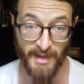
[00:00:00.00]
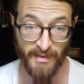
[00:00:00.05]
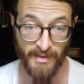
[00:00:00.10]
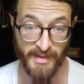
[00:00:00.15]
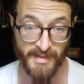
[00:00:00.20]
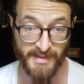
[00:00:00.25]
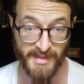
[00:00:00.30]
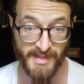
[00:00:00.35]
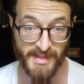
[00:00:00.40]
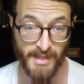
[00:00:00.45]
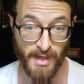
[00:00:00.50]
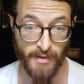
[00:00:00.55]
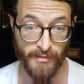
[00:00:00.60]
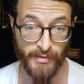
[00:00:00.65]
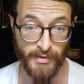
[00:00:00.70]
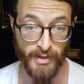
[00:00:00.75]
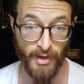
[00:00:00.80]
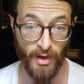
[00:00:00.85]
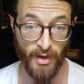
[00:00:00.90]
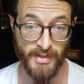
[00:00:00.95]
This
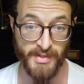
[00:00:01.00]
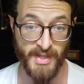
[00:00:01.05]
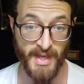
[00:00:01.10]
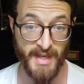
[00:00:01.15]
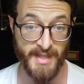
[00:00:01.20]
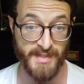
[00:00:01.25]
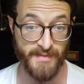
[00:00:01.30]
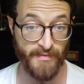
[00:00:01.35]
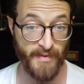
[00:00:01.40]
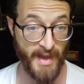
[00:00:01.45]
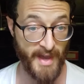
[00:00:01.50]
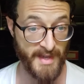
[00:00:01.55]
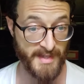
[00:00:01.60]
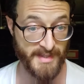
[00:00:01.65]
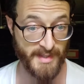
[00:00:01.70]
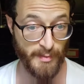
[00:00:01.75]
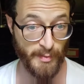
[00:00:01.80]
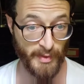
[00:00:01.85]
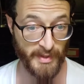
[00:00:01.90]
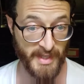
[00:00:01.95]
discovery also has
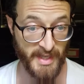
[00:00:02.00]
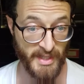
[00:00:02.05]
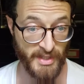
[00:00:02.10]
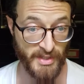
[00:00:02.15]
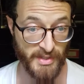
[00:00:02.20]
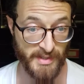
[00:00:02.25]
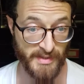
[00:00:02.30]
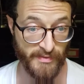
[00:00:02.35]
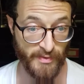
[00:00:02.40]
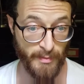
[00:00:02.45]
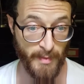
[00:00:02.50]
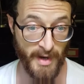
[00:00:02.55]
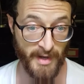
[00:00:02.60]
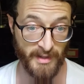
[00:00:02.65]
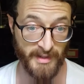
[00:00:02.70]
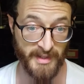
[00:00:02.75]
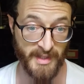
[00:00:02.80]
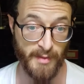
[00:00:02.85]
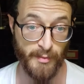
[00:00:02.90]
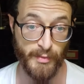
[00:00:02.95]
vast implications for
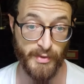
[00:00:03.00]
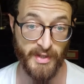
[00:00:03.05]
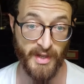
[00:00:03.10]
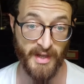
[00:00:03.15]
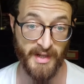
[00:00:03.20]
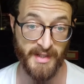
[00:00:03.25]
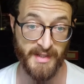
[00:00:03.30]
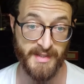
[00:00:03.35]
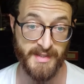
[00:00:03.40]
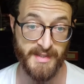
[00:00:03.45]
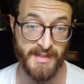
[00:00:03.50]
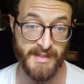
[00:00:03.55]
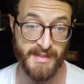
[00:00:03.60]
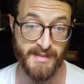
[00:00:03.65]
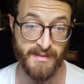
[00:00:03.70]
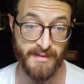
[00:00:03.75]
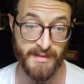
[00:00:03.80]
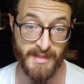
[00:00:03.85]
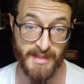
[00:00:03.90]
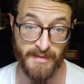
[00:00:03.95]
modeling embryonic
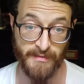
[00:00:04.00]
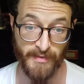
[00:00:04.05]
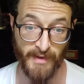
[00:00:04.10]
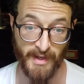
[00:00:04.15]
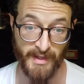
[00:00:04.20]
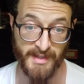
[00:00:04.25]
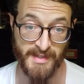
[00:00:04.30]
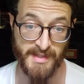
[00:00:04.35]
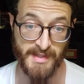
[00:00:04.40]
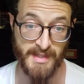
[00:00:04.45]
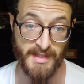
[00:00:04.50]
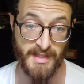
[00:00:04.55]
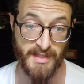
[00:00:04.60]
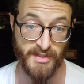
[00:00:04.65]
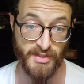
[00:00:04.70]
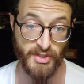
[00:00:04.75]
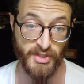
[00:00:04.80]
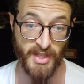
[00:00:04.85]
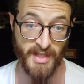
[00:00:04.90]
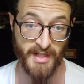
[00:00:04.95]
defects
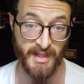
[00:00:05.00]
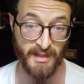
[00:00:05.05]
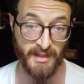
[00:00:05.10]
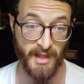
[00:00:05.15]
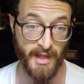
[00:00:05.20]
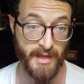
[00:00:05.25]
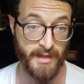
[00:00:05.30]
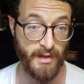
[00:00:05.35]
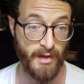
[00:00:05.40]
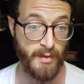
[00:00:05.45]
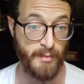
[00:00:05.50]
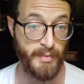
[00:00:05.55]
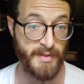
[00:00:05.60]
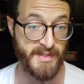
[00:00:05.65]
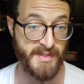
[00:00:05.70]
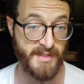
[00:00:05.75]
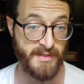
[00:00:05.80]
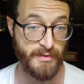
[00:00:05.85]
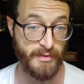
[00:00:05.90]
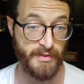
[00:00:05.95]
and shedding light on
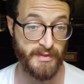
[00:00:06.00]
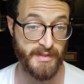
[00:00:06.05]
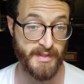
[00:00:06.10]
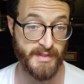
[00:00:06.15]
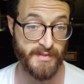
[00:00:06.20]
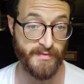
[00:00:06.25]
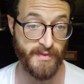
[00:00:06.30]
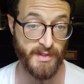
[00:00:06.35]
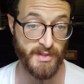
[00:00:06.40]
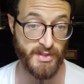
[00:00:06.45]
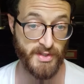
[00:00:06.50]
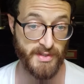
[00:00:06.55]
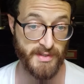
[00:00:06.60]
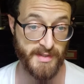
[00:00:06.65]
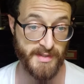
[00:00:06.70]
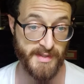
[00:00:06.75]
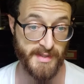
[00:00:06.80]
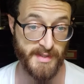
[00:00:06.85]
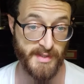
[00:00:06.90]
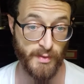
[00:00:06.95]
placental
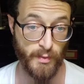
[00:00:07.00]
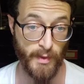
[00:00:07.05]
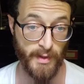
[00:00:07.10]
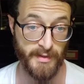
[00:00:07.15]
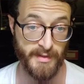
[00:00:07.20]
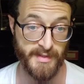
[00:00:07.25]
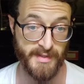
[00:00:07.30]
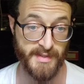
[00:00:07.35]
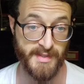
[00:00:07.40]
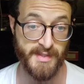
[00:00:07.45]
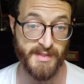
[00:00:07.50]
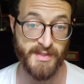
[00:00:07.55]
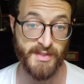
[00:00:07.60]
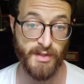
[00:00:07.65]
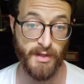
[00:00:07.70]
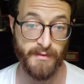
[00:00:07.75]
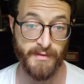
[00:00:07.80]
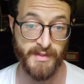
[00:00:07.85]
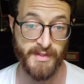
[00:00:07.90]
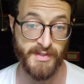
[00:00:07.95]
dysfunctions, as well as
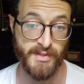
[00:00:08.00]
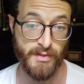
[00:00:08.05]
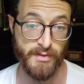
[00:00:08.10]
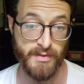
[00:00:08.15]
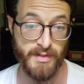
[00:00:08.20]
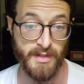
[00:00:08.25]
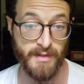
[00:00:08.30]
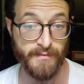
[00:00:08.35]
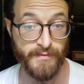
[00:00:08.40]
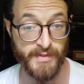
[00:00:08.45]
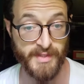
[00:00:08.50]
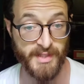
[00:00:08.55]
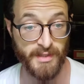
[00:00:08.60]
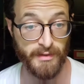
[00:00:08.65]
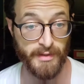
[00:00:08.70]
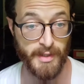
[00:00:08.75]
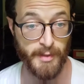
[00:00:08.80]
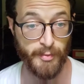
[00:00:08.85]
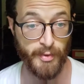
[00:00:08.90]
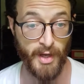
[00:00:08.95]
solving certain
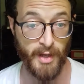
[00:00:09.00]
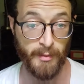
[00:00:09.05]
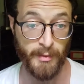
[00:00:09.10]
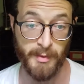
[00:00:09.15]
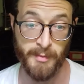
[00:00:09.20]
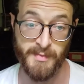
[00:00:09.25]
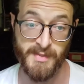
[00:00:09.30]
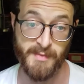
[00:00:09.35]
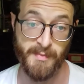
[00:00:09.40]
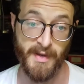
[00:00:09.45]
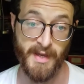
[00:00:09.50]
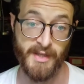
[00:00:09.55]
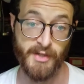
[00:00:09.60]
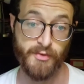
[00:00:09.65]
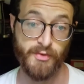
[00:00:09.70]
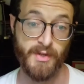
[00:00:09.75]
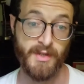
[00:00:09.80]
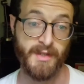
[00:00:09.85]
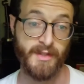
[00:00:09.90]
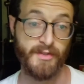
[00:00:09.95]
infertility problems by
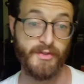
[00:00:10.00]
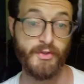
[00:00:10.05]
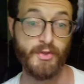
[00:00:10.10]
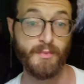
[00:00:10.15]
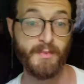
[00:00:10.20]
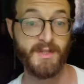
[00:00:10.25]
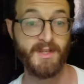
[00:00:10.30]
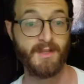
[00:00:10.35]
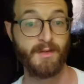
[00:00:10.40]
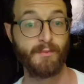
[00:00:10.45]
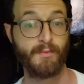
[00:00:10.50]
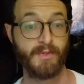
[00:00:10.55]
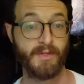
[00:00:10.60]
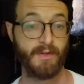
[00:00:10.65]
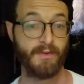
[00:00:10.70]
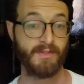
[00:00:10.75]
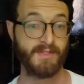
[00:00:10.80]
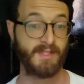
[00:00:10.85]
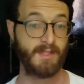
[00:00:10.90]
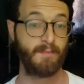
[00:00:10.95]
creating human
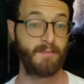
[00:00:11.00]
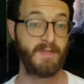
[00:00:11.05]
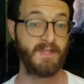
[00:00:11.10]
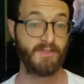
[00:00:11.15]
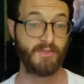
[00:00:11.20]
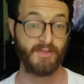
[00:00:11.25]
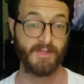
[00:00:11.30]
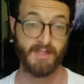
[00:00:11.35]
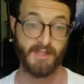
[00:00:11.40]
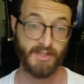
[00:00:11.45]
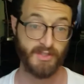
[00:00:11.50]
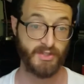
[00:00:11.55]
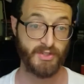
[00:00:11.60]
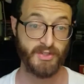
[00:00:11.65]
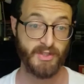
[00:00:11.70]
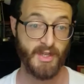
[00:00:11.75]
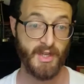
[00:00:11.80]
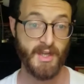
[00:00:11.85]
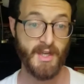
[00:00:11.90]
embryos in a petri dish.